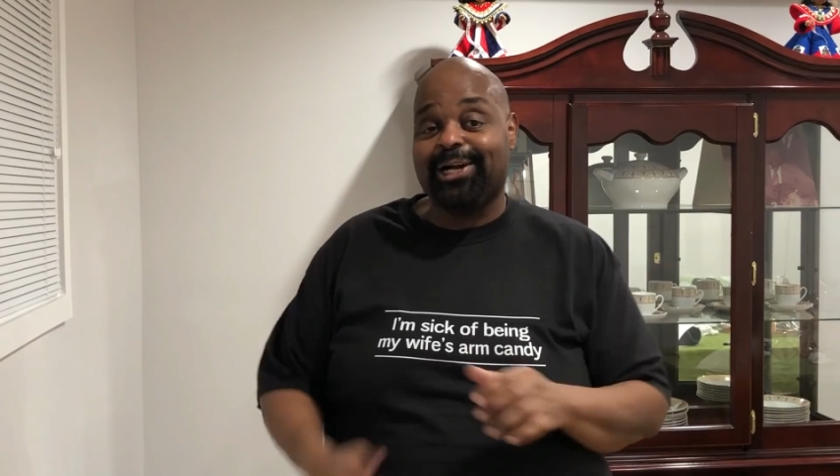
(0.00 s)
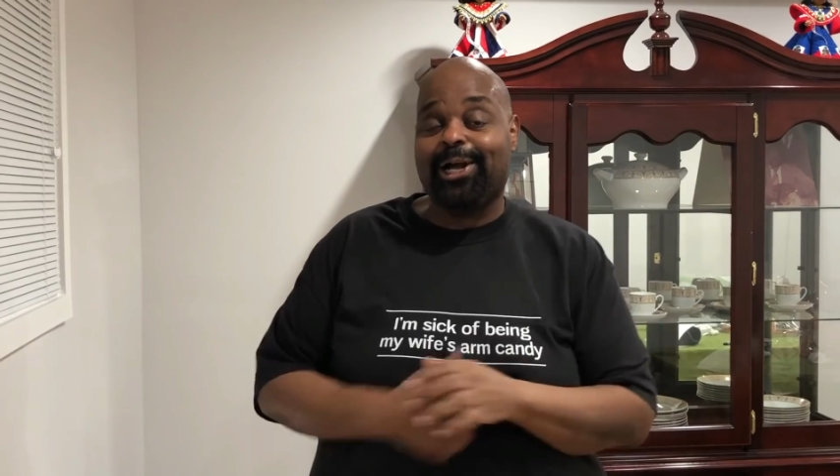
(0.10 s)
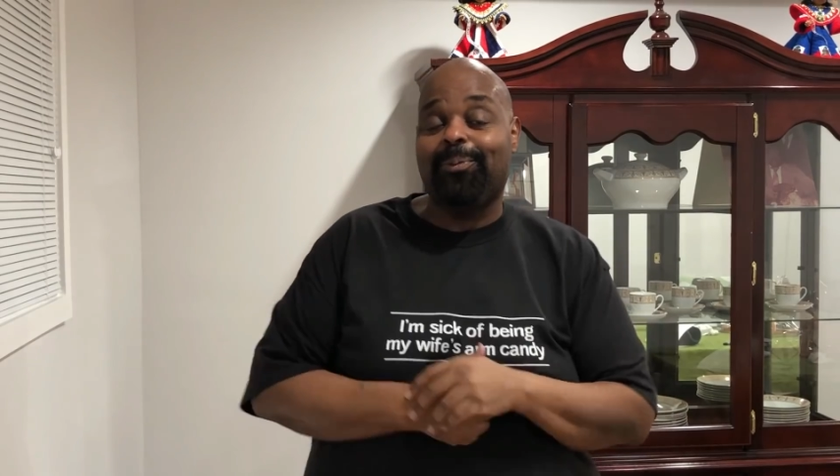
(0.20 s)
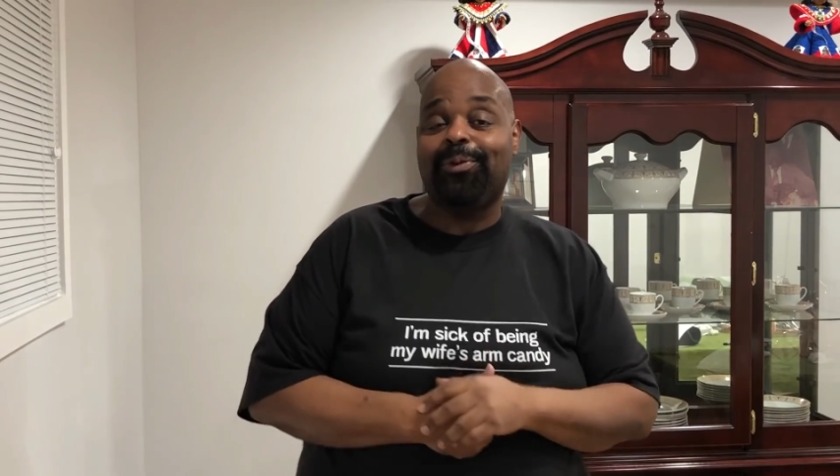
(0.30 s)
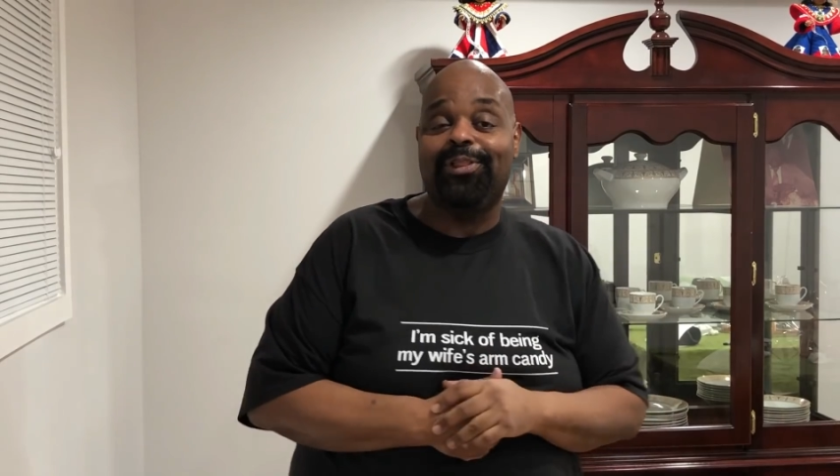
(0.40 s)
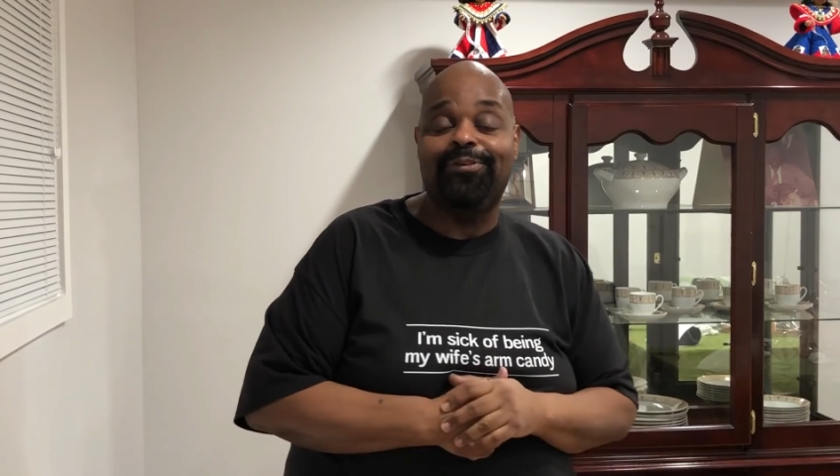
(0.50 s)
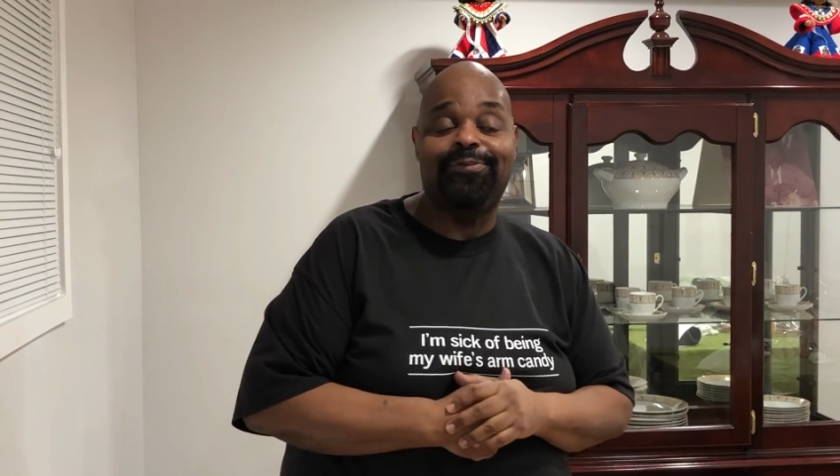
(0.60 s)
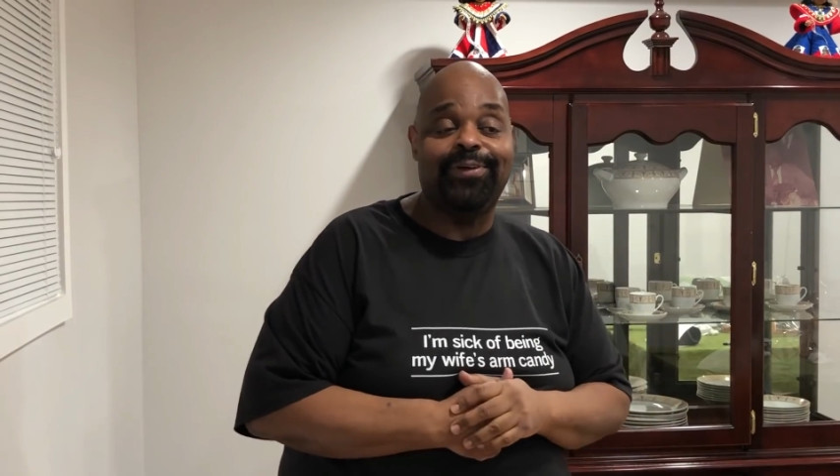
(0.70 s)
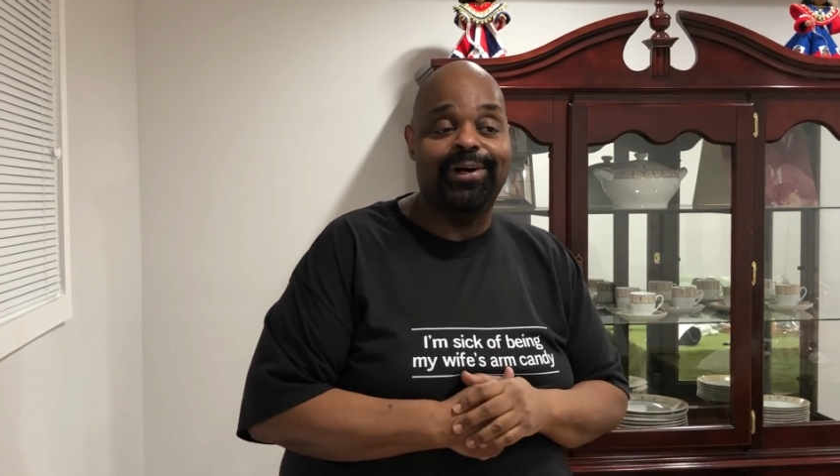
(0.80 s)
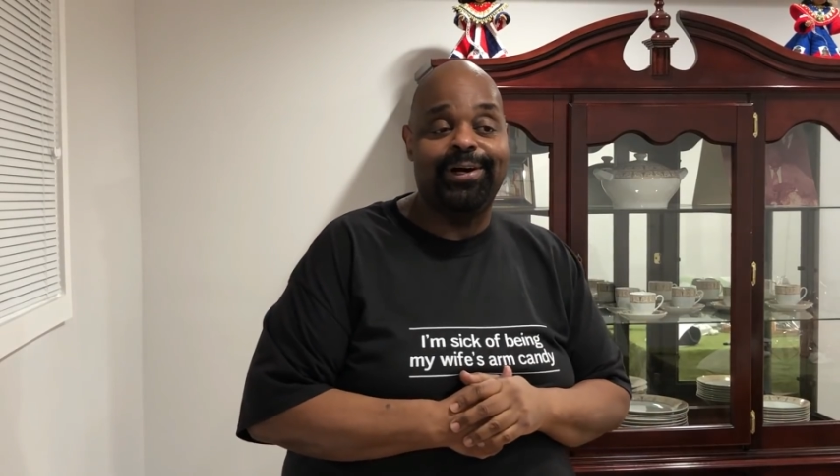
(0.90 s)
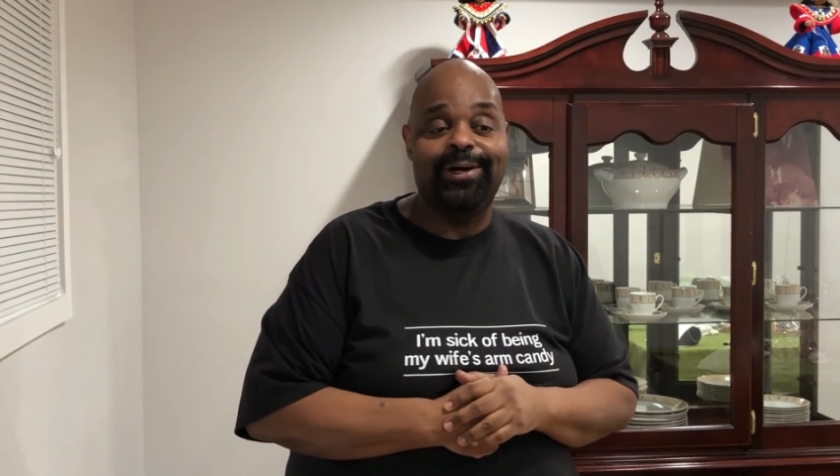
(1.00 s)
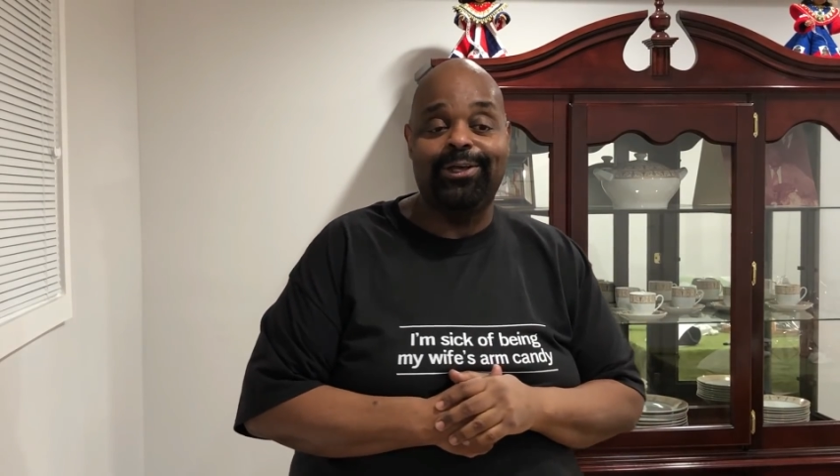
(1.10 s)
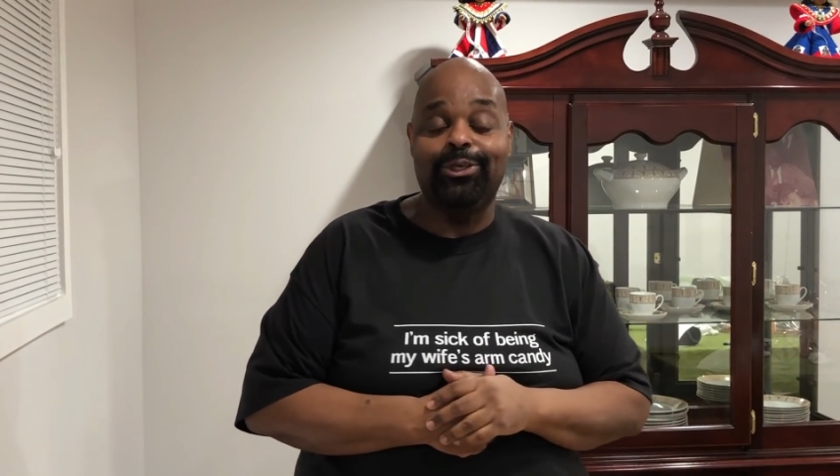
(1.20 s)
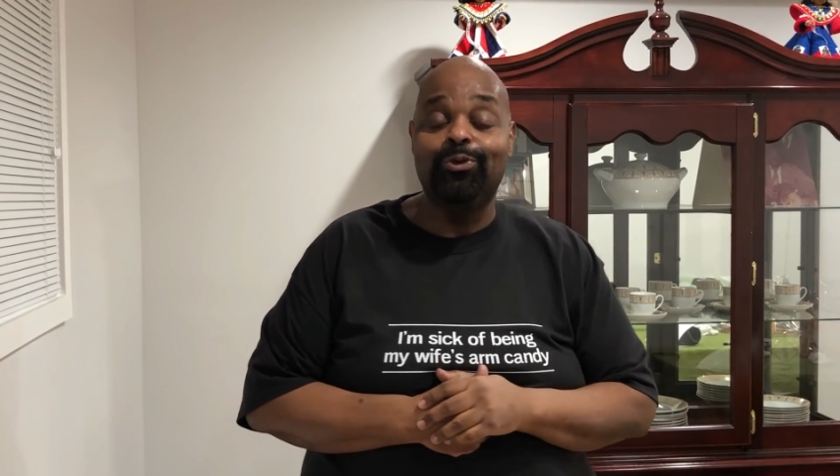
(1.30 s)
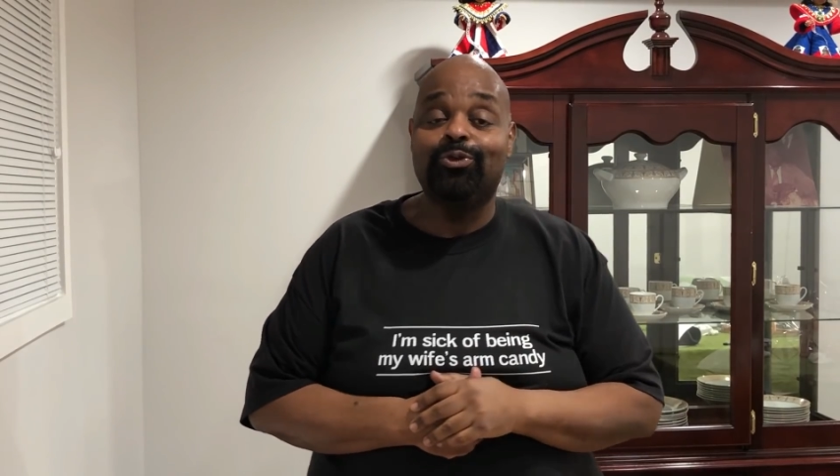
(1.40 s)
a couple of
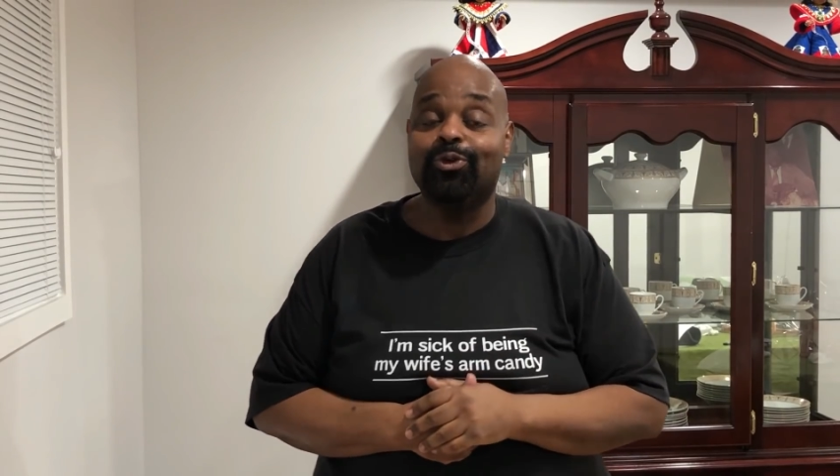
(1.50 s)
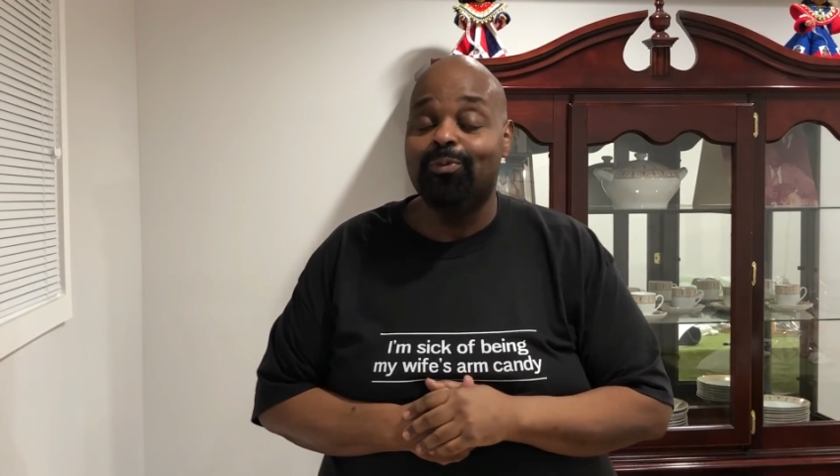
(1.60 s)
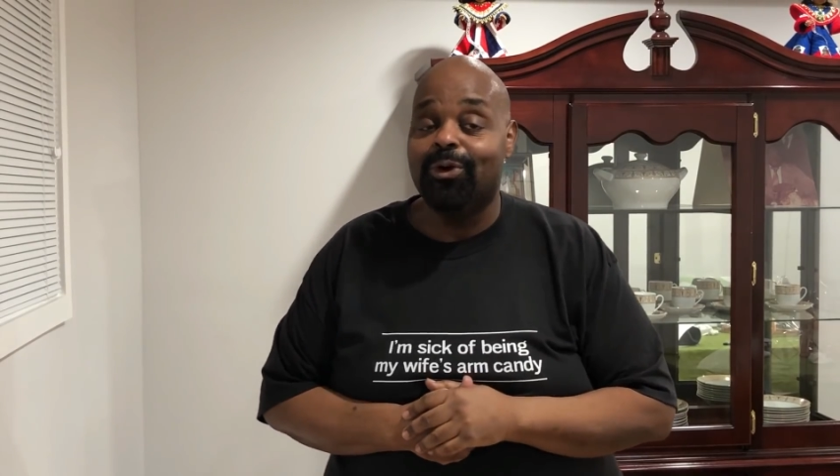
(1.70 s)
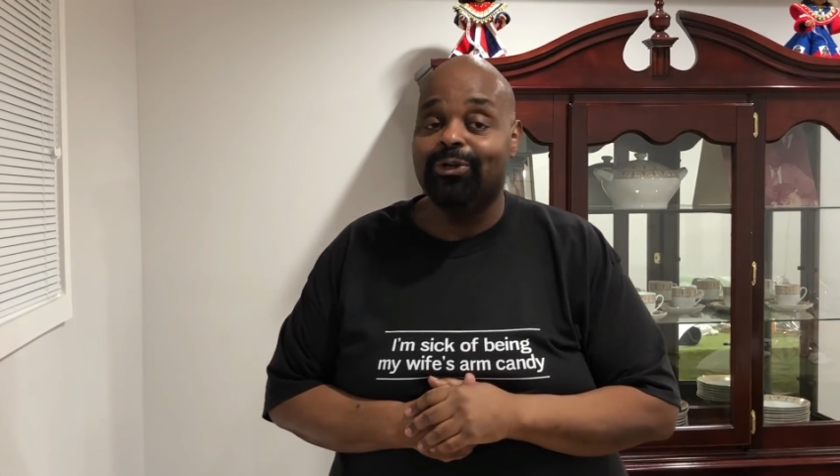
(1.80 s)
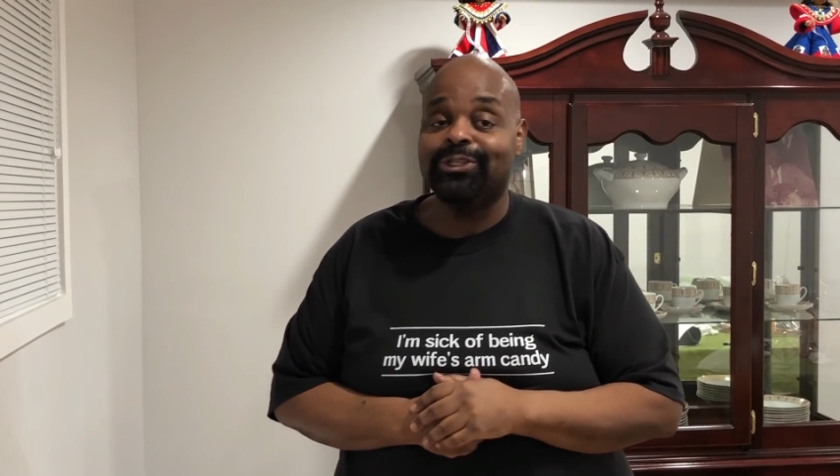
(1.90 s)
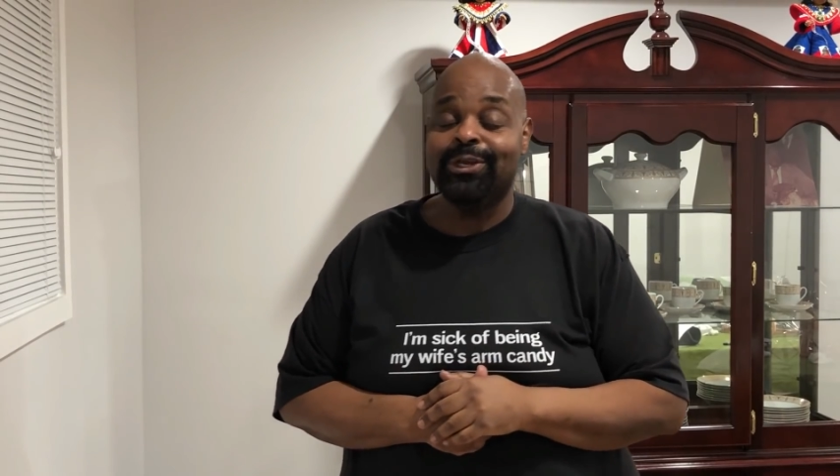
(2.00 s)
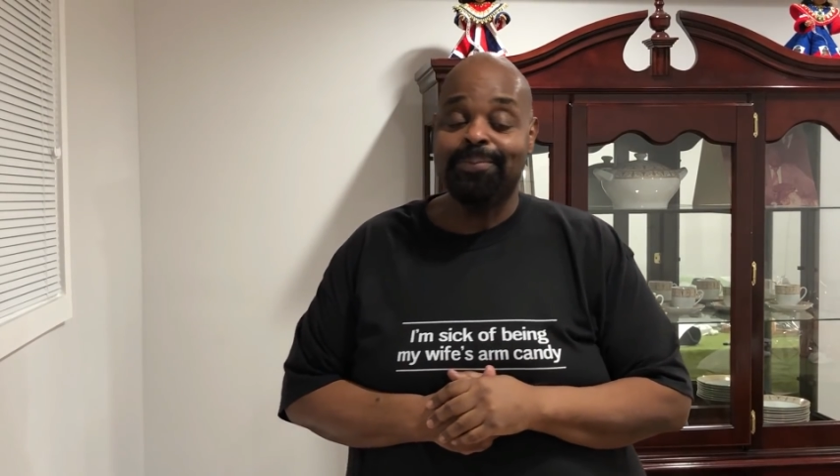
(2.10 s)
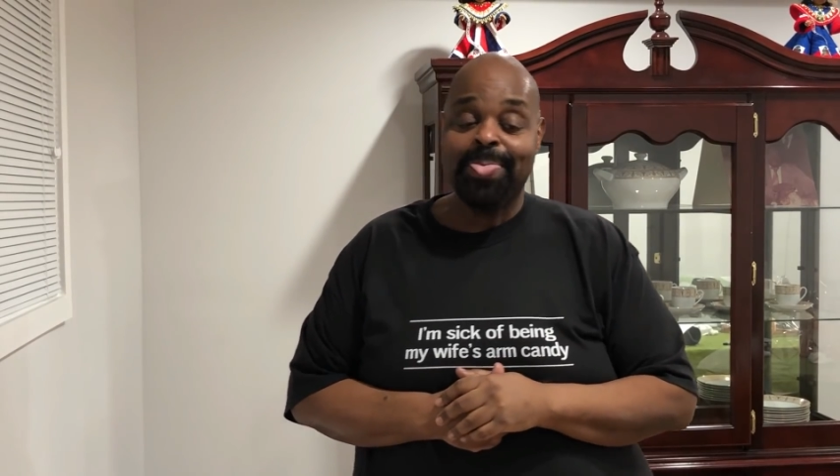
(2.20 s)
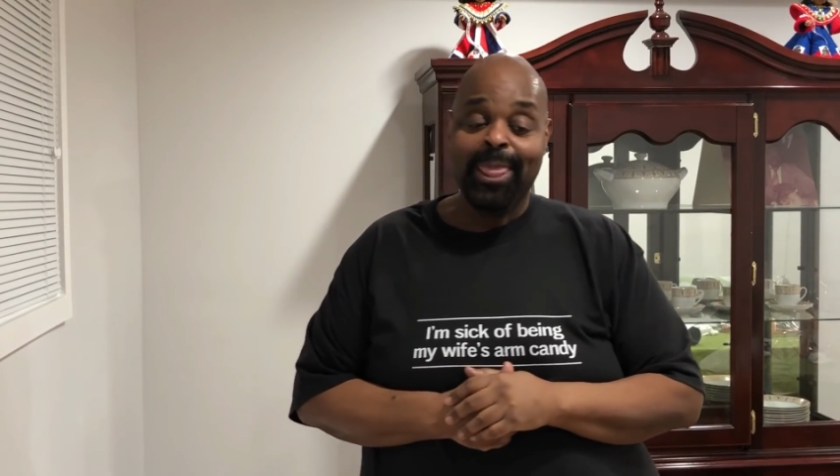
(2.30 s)
YouTubers